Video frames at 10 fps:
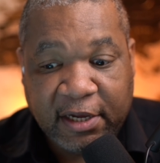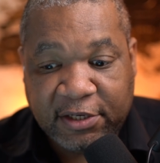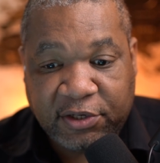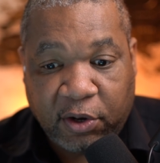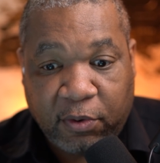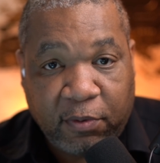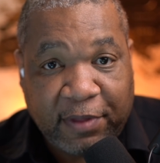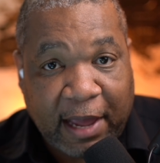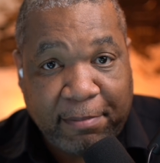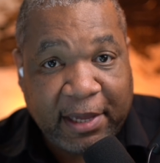So
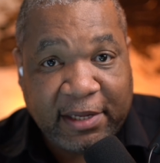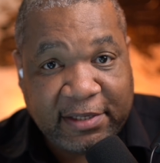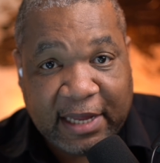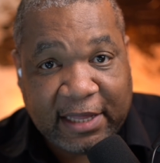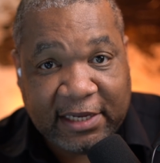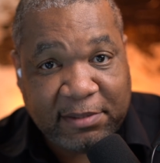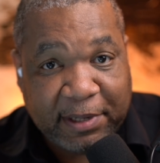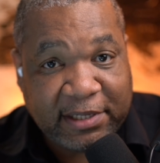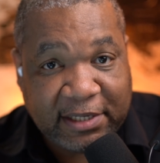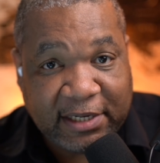that means that these
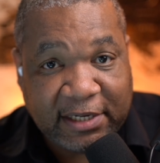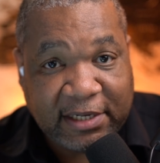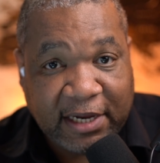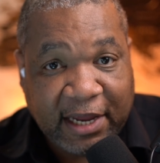businesses,